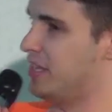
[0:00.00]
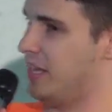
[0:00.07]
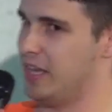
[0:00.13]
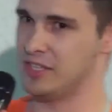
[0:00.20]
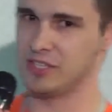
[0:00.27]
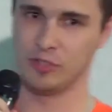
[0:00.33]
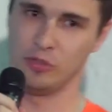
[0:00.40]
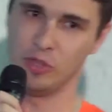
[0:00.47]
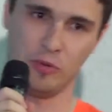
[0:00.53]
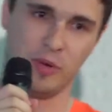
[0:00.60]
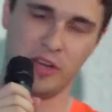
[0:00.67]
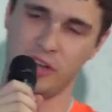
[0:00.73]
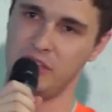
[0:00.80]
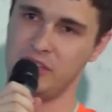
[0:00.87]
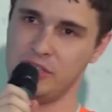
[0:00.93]
date. So
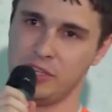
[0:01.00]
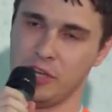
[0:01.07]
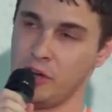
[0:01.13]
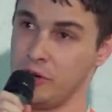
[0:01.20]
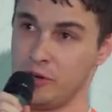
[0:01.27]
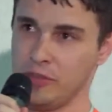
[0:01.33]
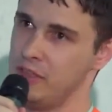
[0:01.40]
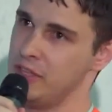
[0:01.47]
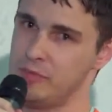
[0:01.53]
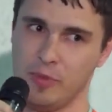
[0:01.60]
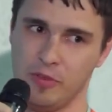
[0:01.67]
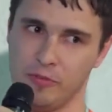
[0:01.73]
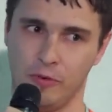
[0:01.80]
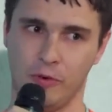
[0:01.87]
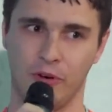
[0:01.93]
nobody's heard it
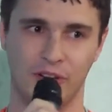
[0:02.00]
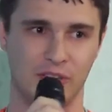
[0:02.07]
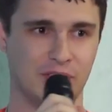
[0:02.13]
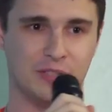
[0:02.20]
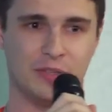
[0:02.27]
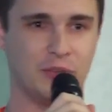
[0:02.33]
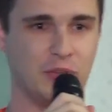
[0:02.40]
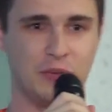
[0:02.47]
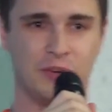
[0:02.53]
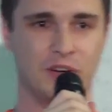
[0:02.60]
before, so